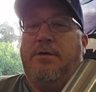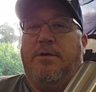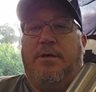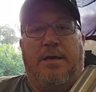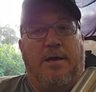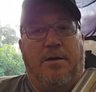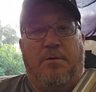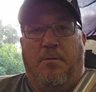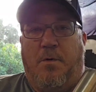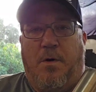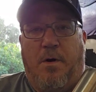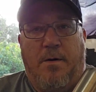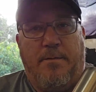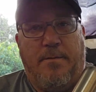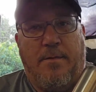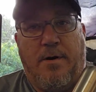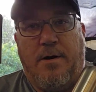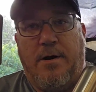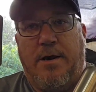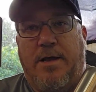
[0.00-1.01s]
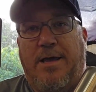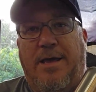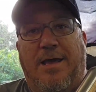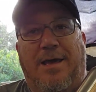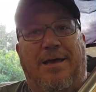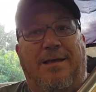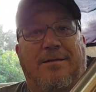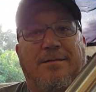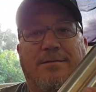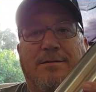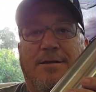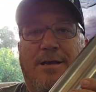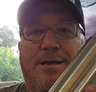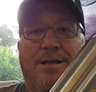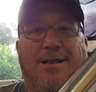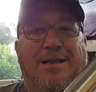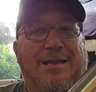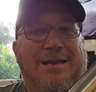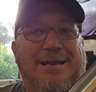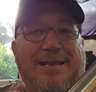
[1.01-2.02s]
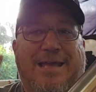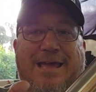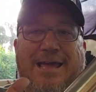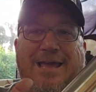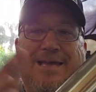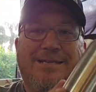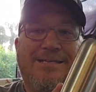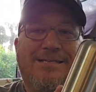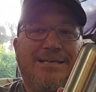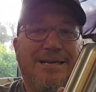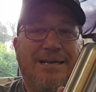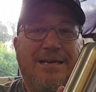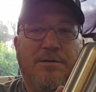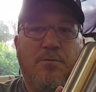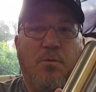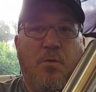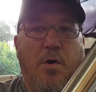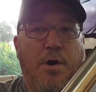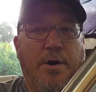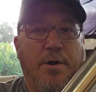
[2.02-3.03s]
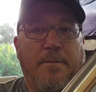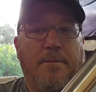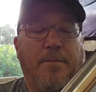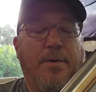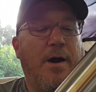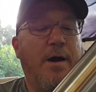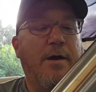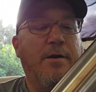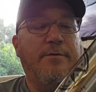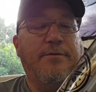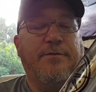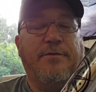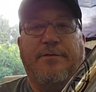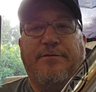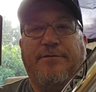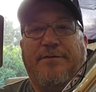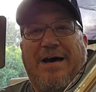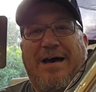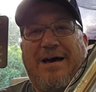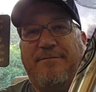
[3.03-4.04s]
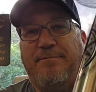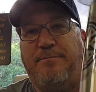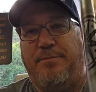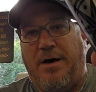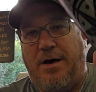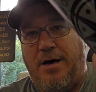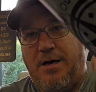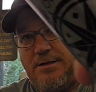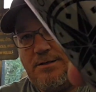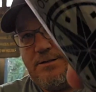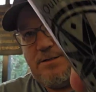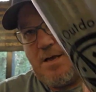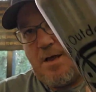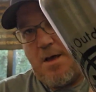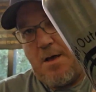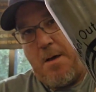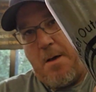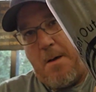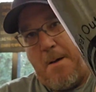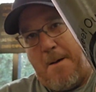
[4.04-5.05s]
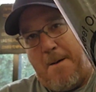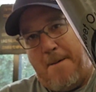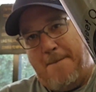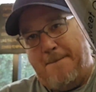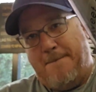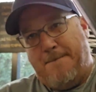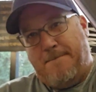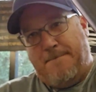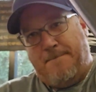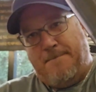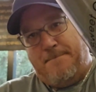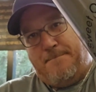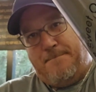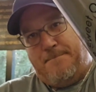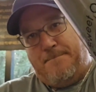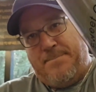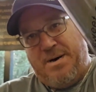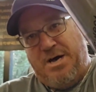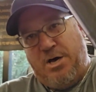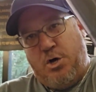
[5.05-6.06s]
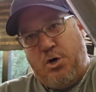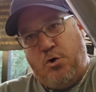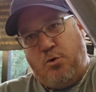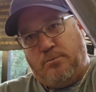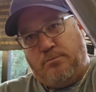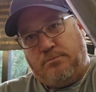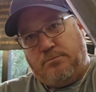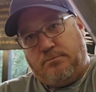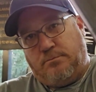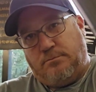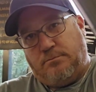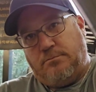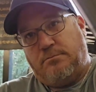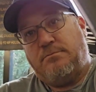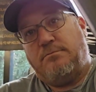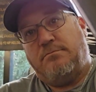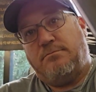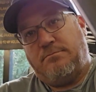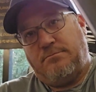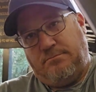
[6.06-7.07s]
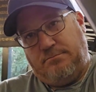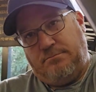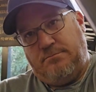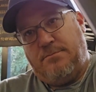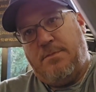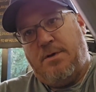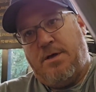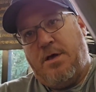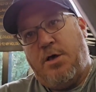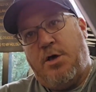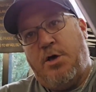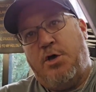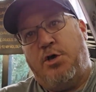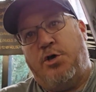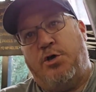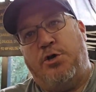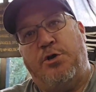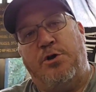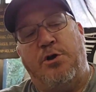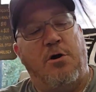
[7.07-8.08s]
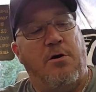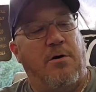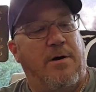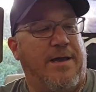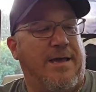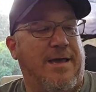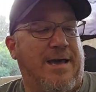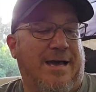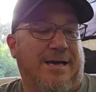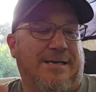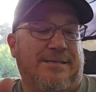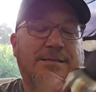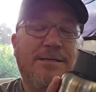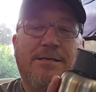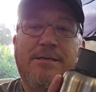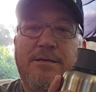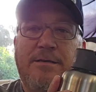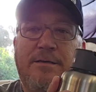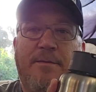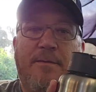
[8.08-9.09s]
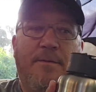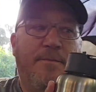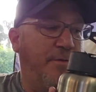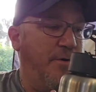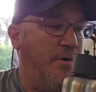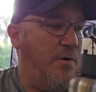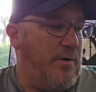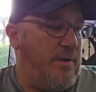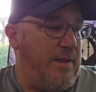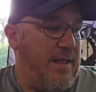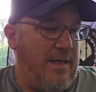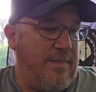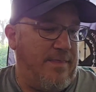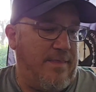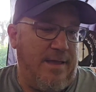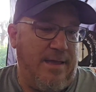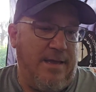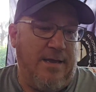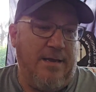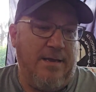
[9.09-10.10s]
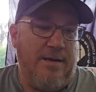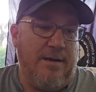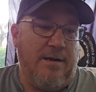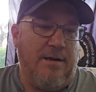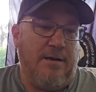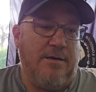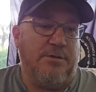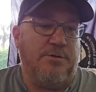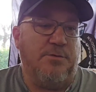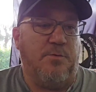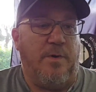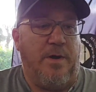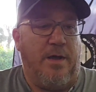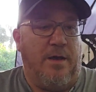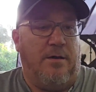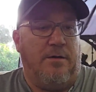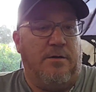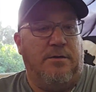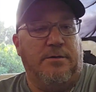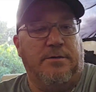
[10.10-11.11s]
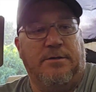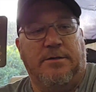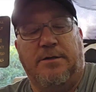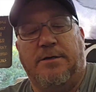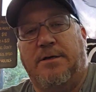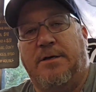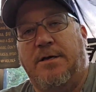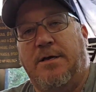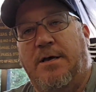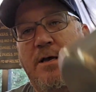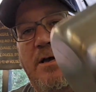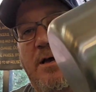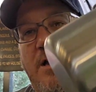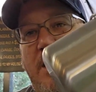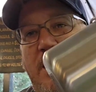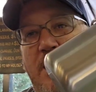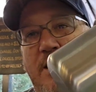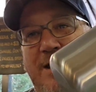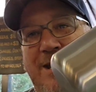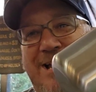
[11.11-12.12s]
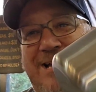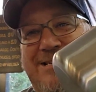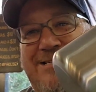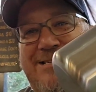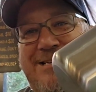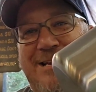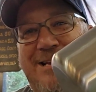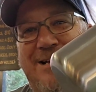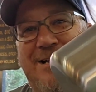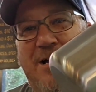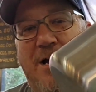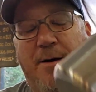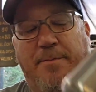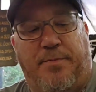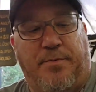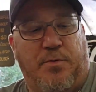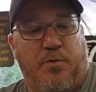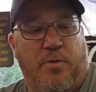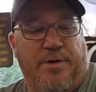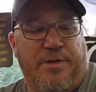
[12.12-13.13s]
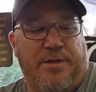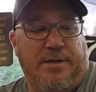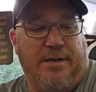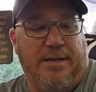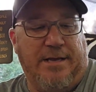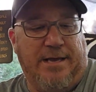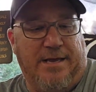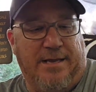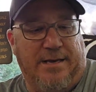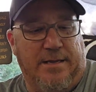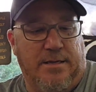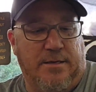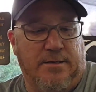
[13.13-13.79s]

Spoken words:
In Walmart again, the Clean Canteen water bottle for $5. Boom. You know it, guys. Throwing that thing in there as well. Nesting cup with a lid.